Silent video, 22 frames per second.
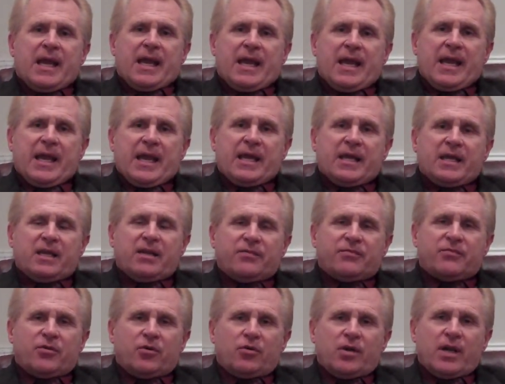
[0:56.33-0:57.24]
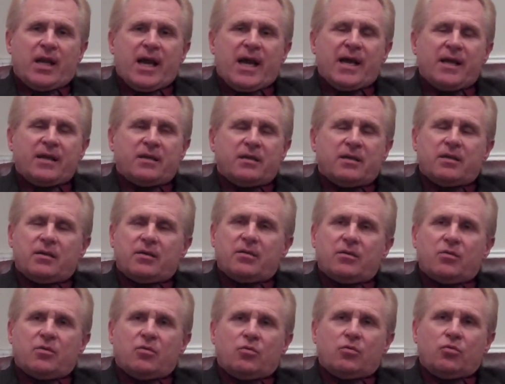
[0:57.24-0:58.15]
and if they're not
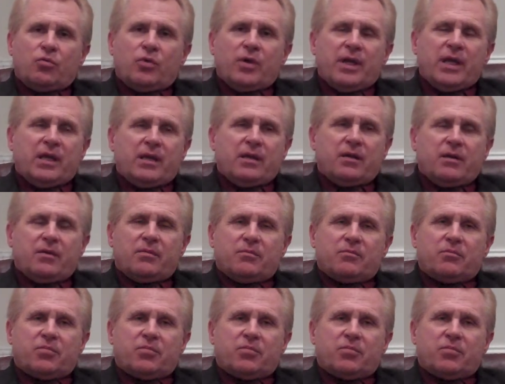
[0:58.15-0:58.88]
replaced